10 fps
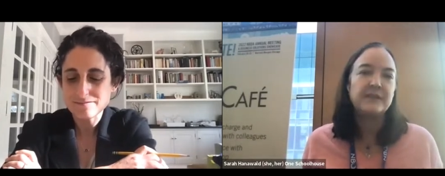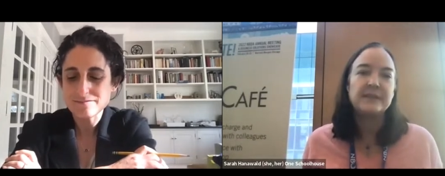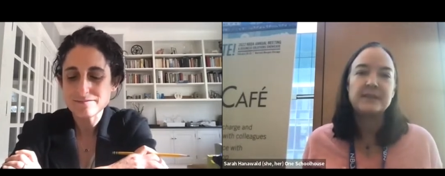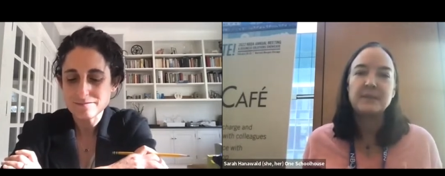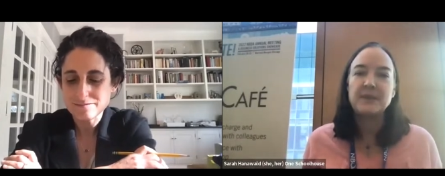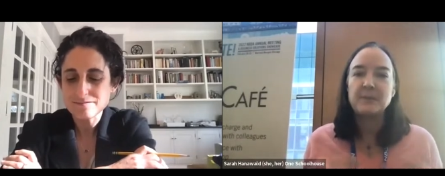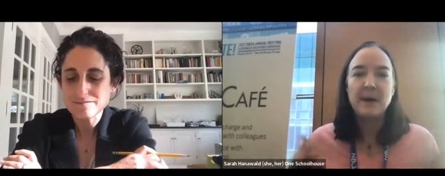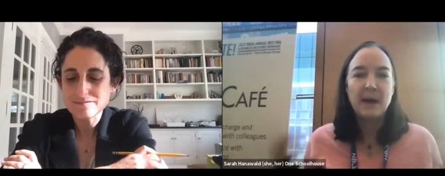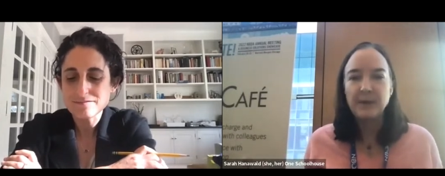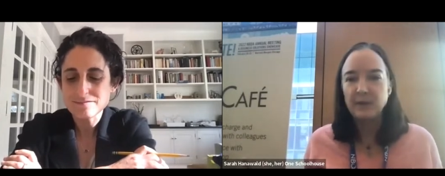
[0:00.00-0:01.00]
Speaker 1: year and some of the
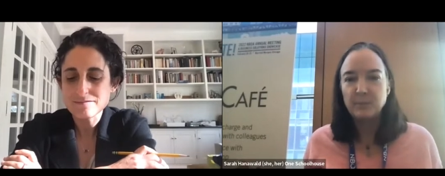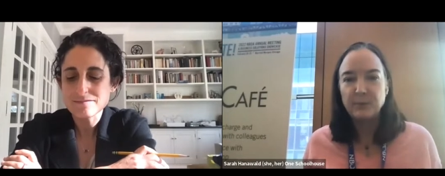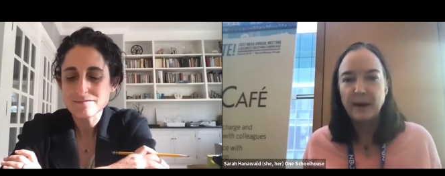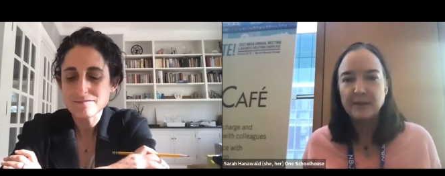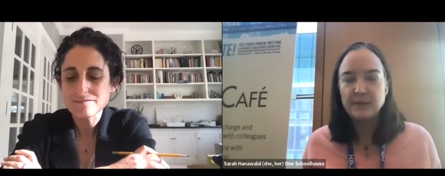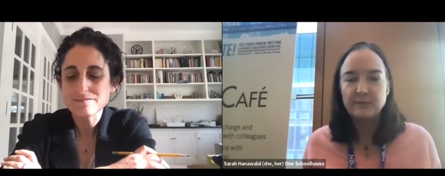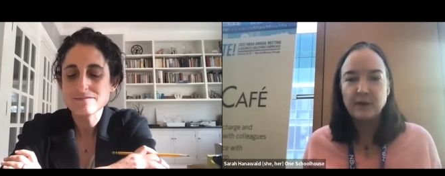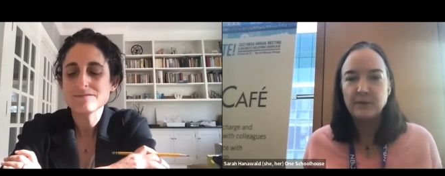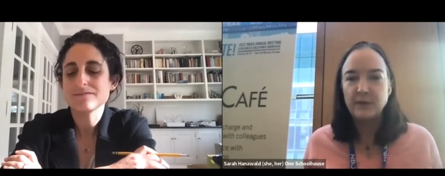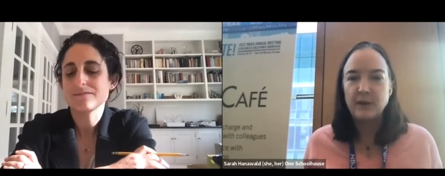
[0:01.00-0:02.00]
popular press
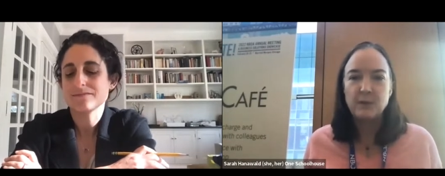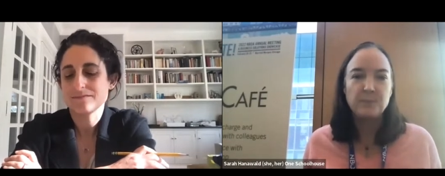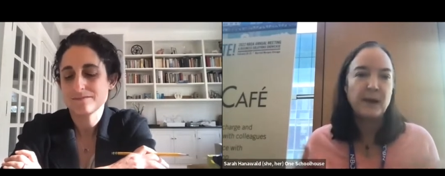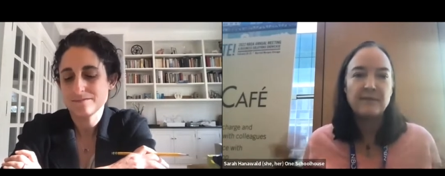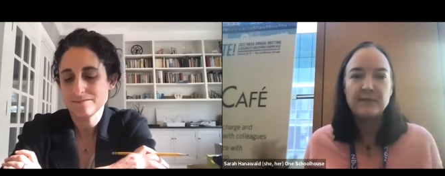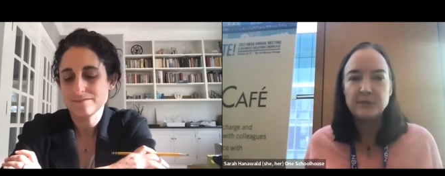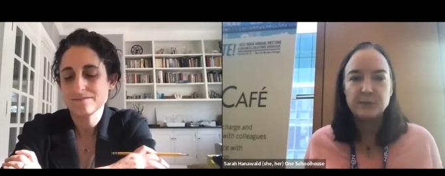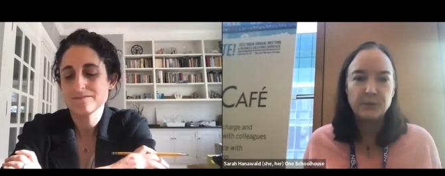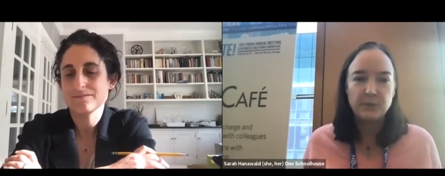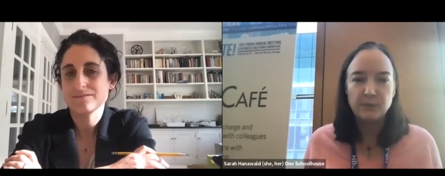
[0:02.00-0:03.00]
wrote you know private
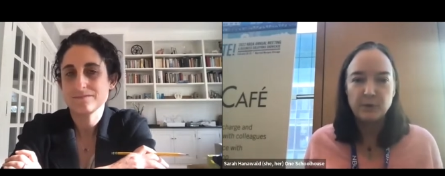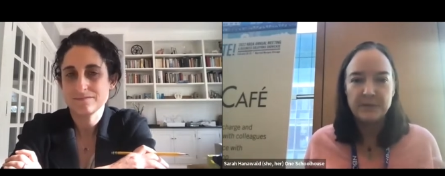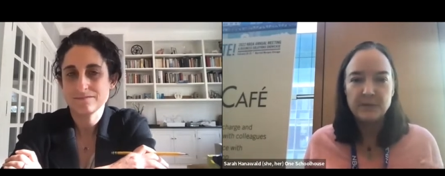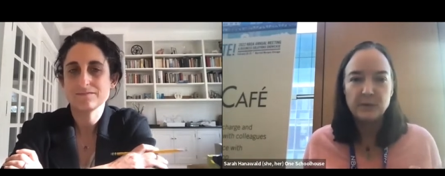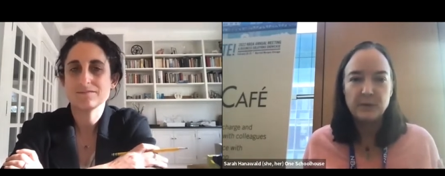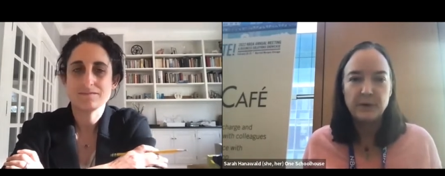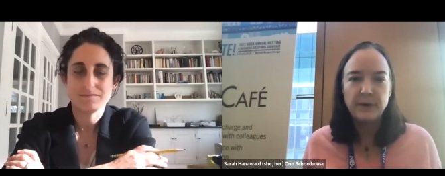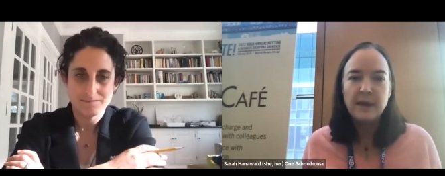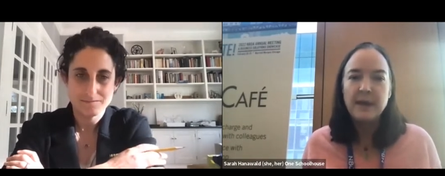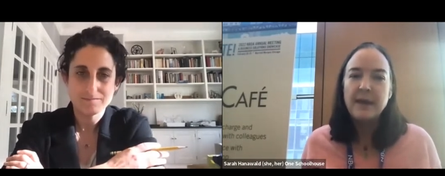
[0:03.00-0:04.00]
school enrollment
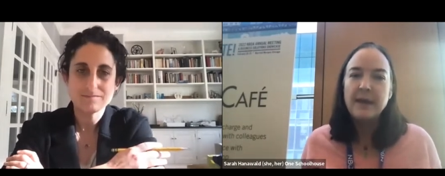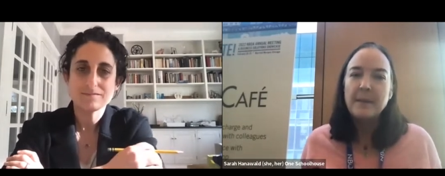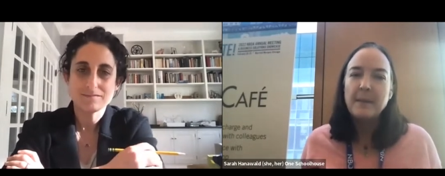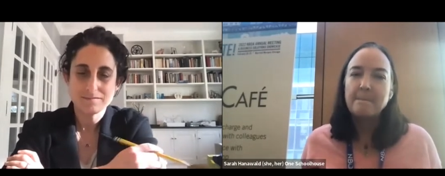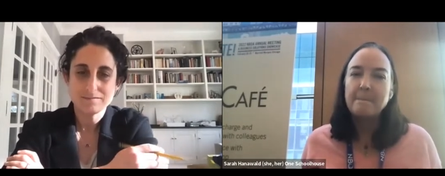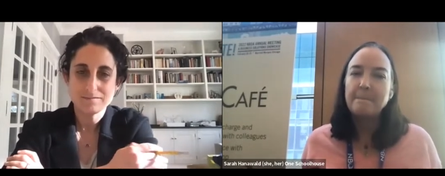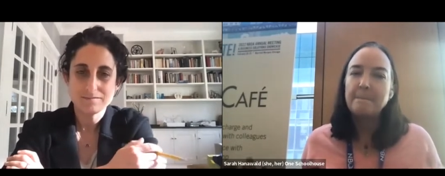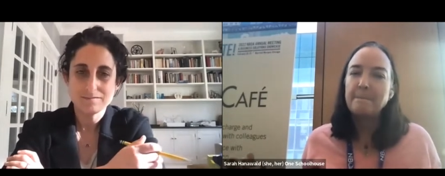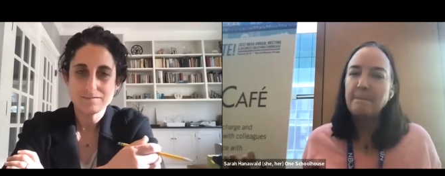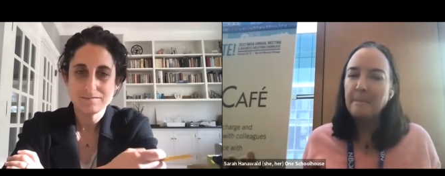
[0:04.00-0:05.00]
soared
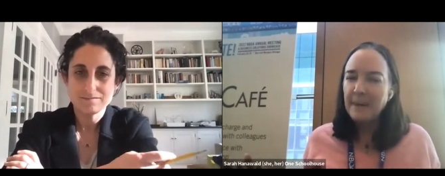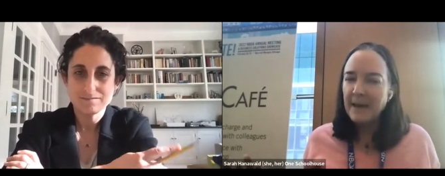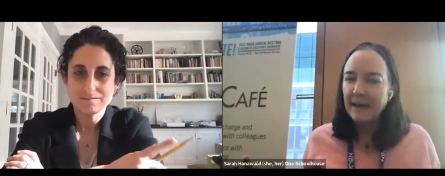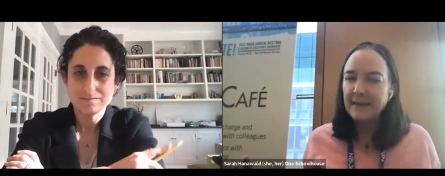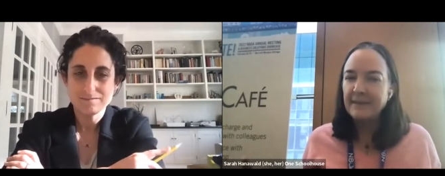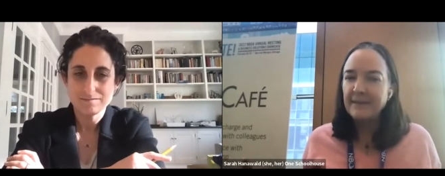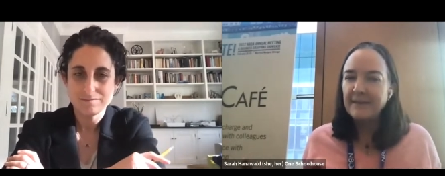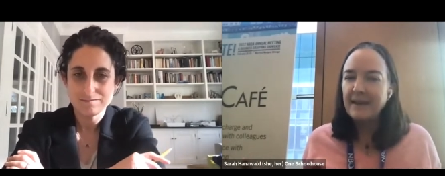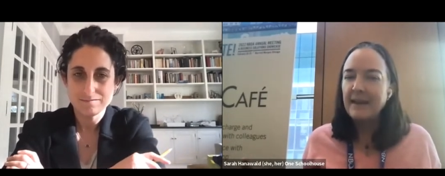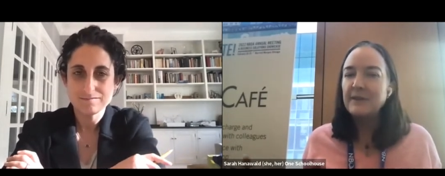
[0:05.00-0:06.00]
but
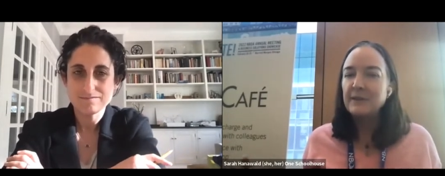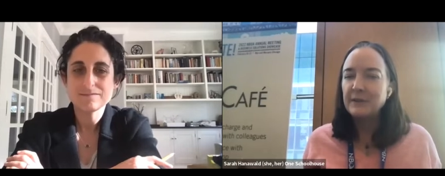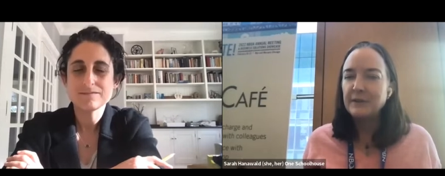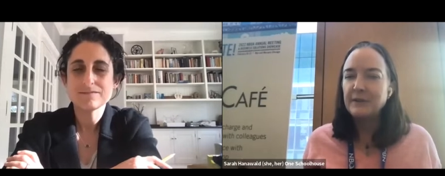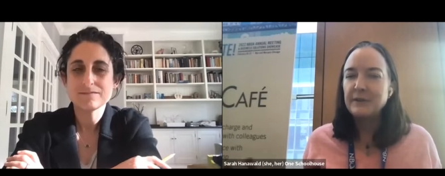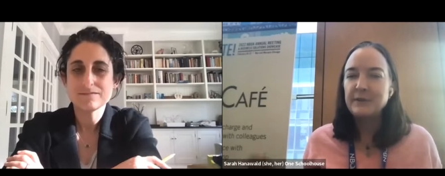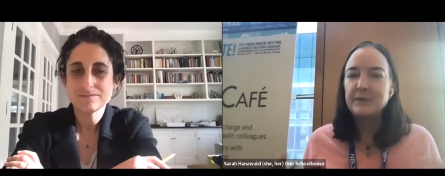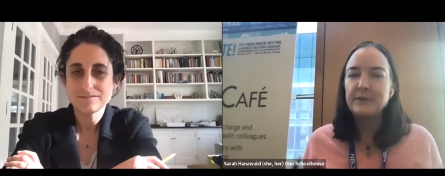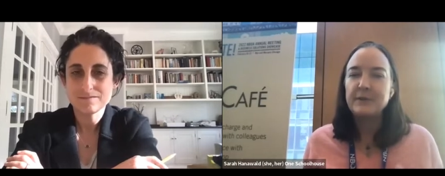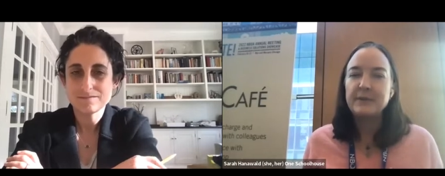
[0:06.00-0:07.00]
heather Hoerle
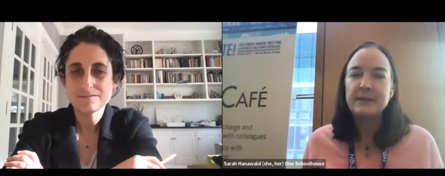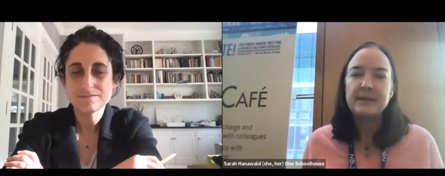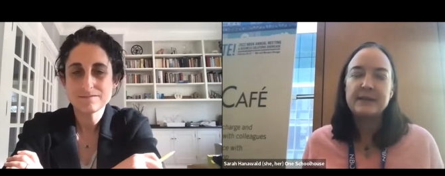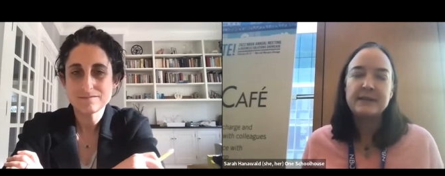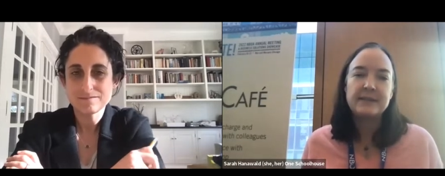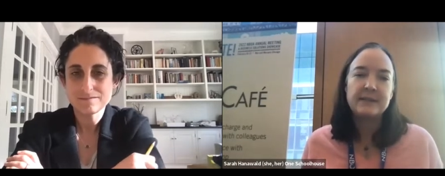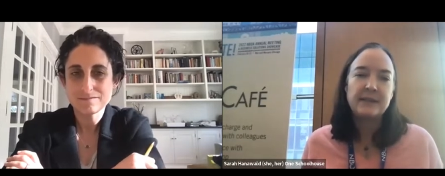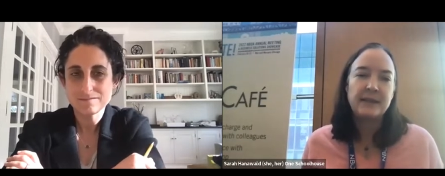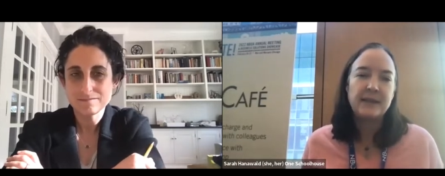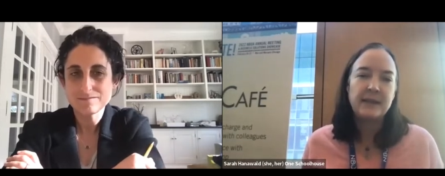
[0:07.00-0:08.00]
who is
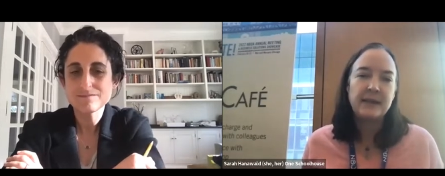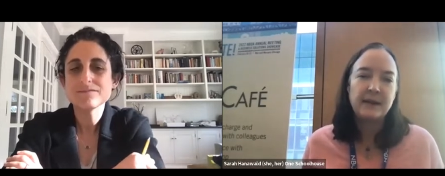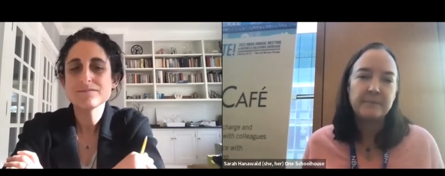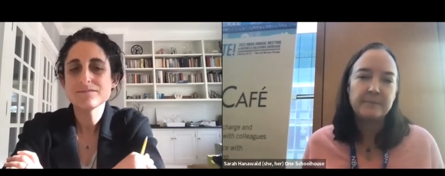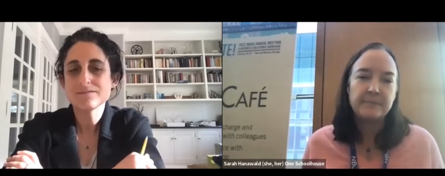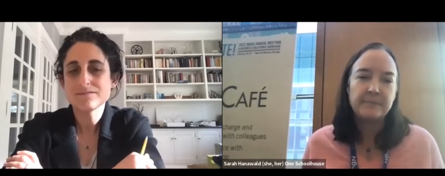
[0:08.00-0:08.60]
the uh,